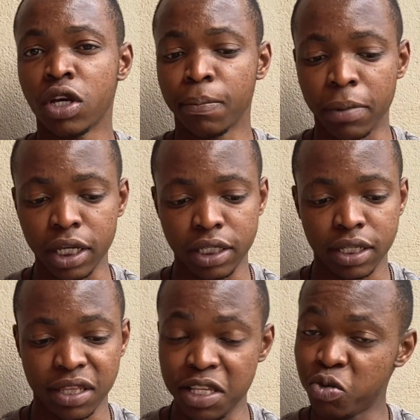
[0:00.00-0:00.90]
But
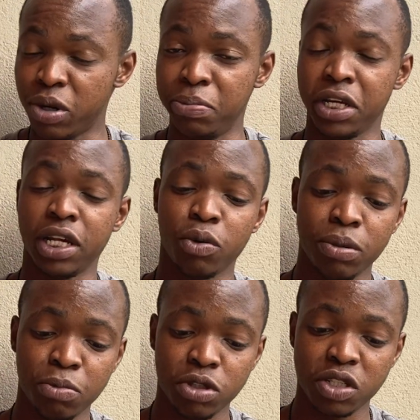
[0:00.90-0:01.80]
this one
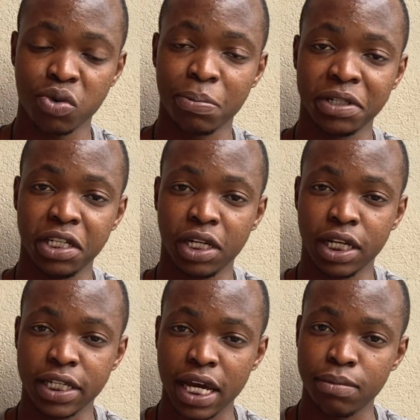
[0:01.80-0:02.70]
particular
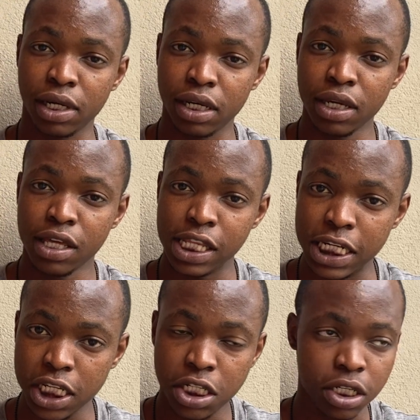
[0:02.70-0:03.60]
time, the
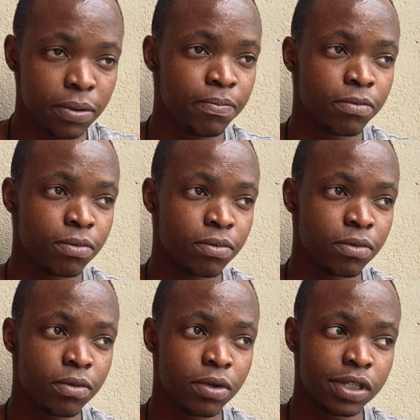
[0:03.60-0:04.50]
teacher
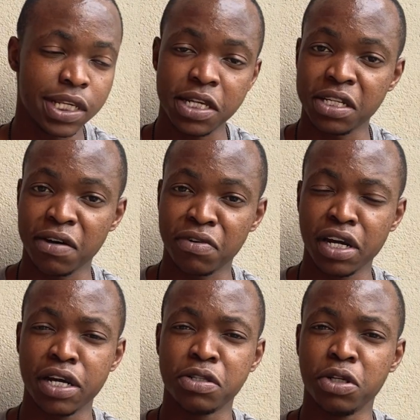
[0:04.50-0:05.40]
says in
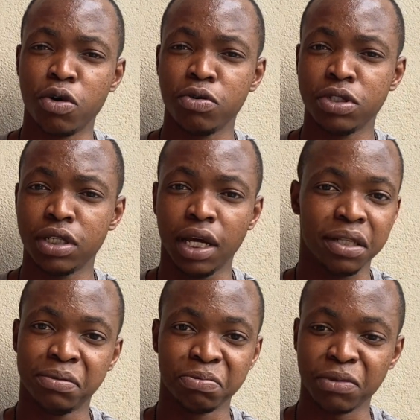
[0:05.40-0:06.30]
Afrikaans,
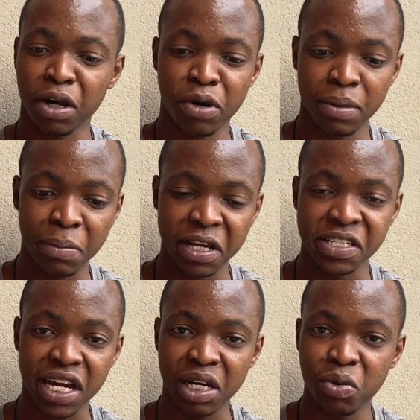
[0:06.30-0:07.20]
I don't remember
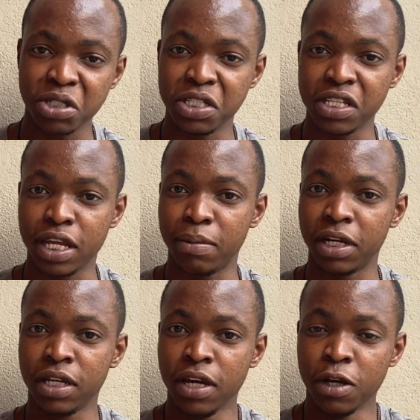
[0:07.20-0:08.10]
exactly what she said, but
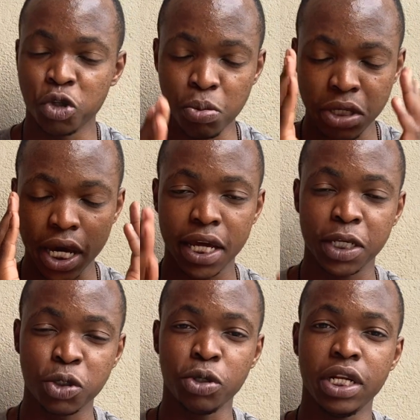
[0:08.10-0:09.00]
to me, I
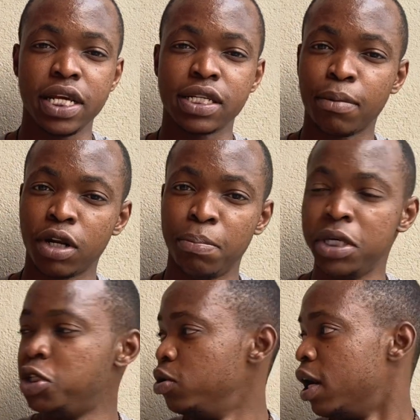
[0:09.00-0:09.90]
understood it as, I'm gonna
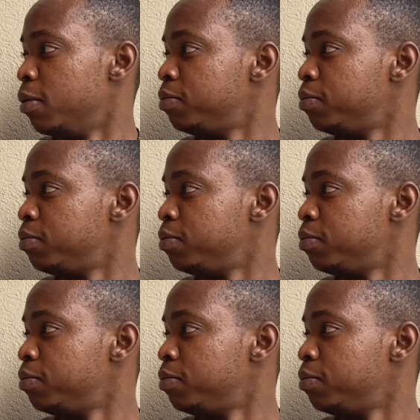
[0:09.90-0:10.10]
beat you now.